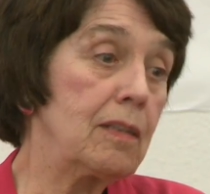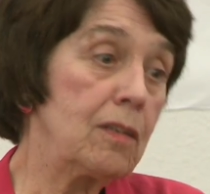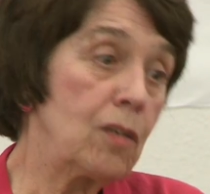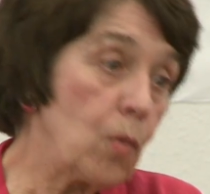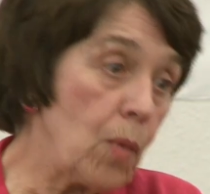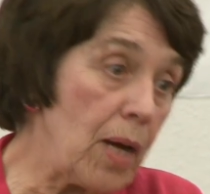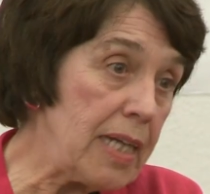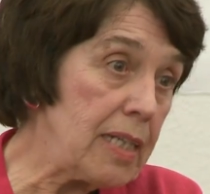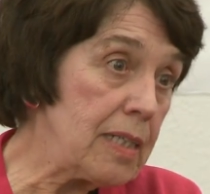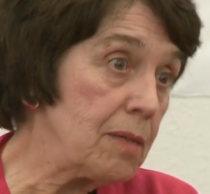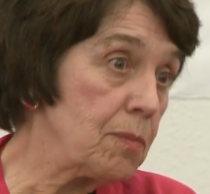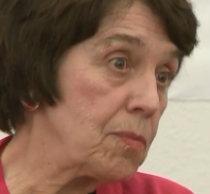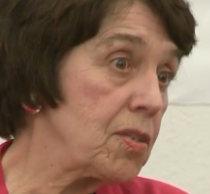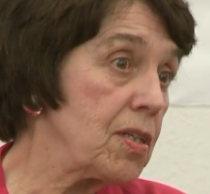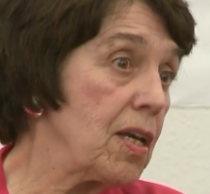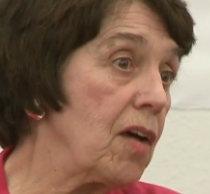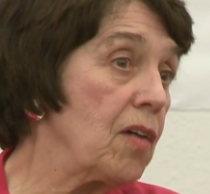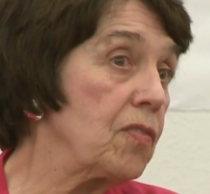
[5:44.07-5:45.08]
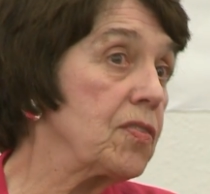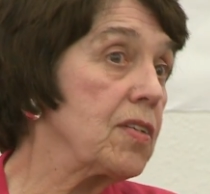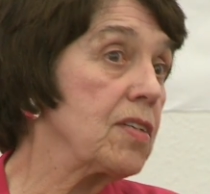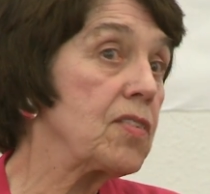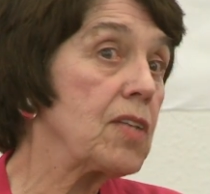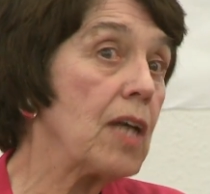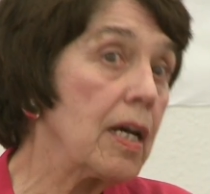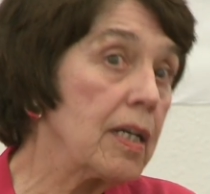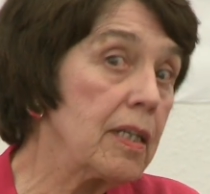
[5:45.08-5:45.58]
Gwain himself
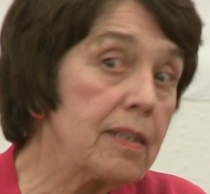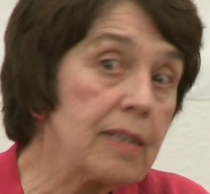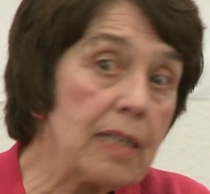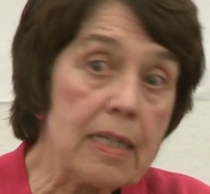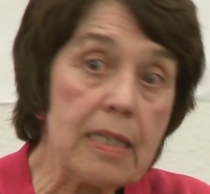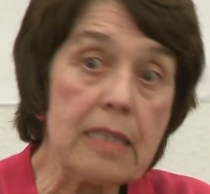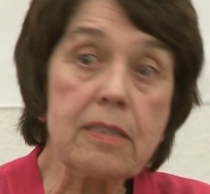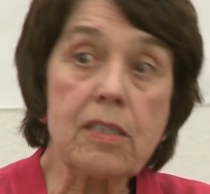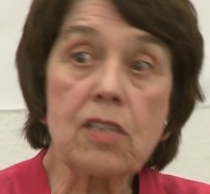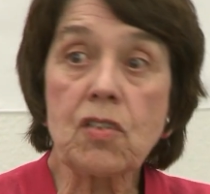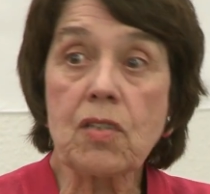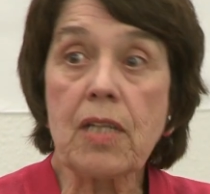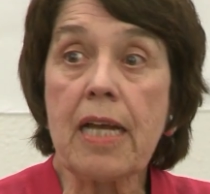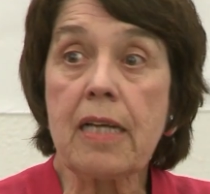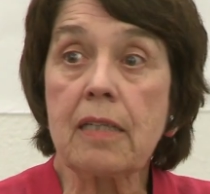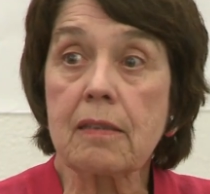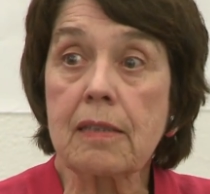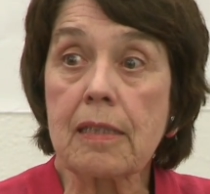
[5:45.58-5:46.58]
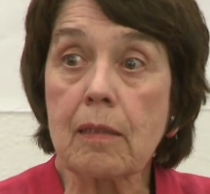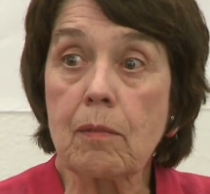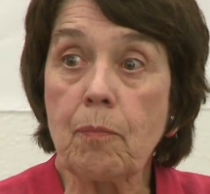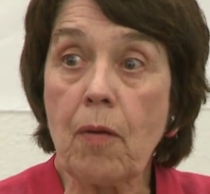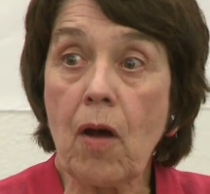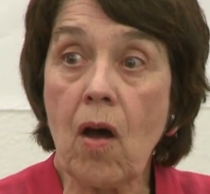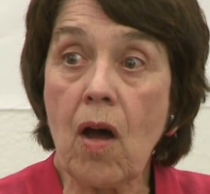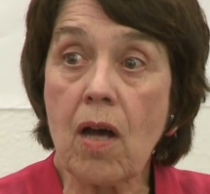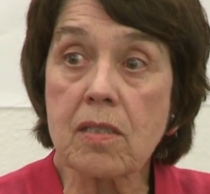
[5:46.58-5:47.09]
decided that he'd just take a little
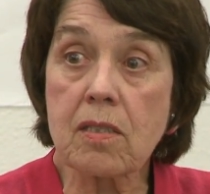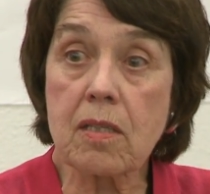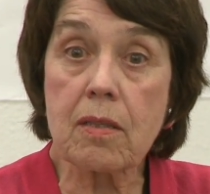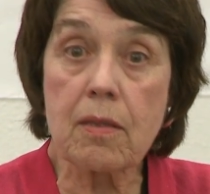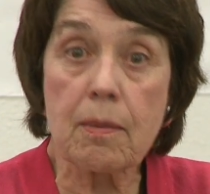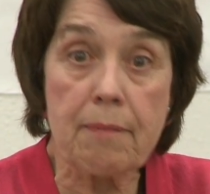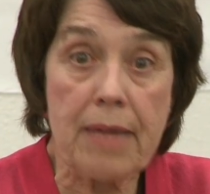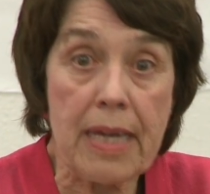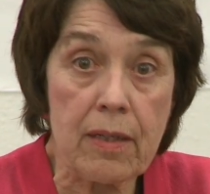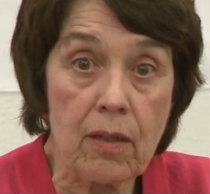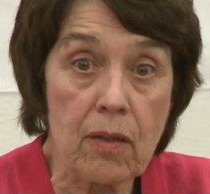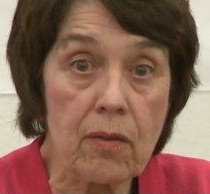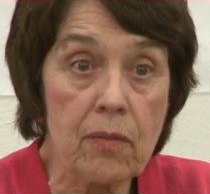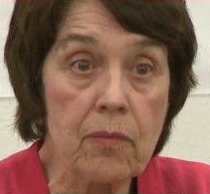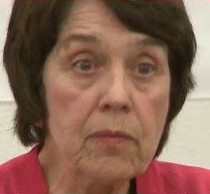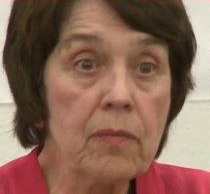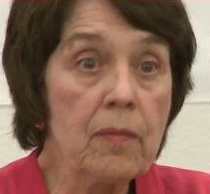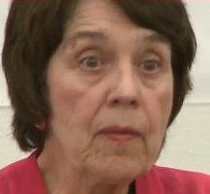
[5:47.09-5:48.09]
pause in the meadow